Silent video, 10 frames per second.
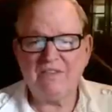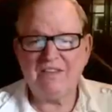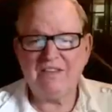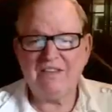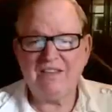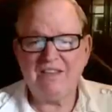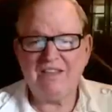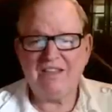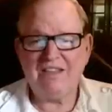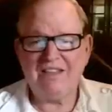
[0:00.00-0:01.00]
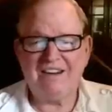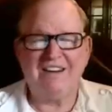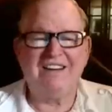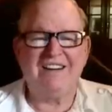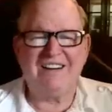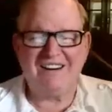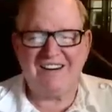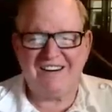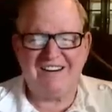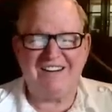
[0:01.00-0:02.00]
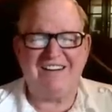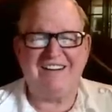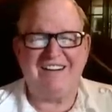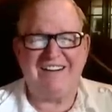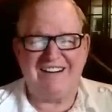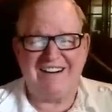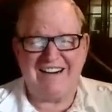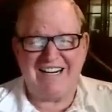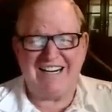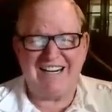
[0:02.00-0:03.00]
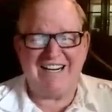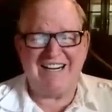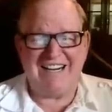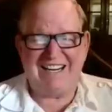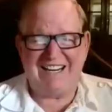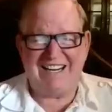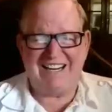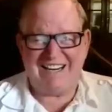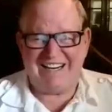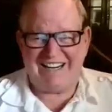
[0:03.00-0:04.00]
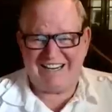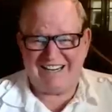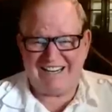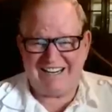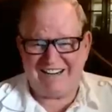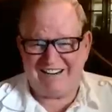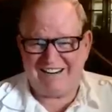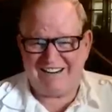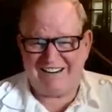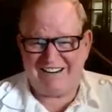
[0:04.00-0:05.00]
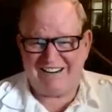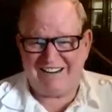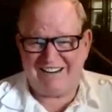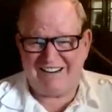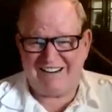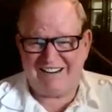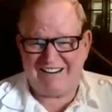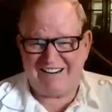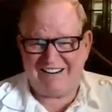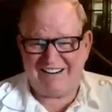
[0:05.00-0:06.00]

The person shown says nothing.